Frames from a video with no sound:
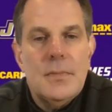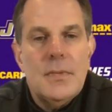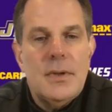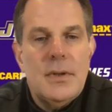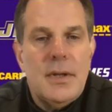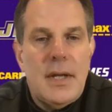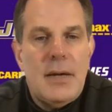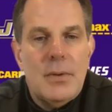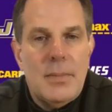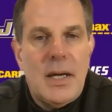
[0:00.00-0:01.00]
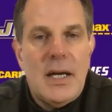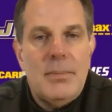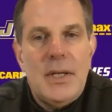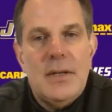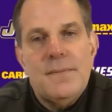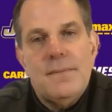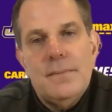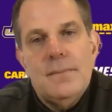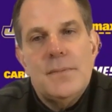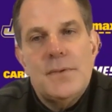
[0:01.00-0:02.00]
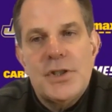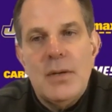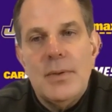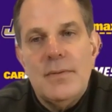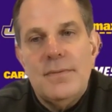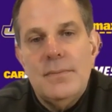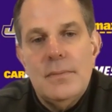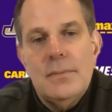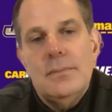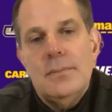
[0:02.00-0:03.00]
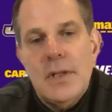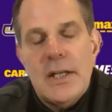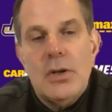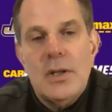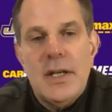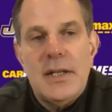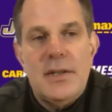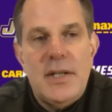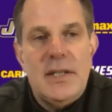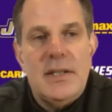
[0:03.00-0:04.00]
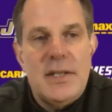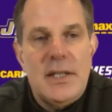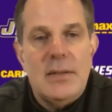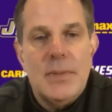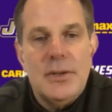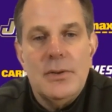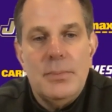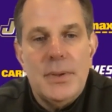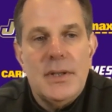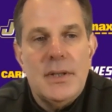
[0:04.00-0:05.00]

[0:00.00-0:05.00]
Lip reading: They remind me of some of like our 19 team a little bit.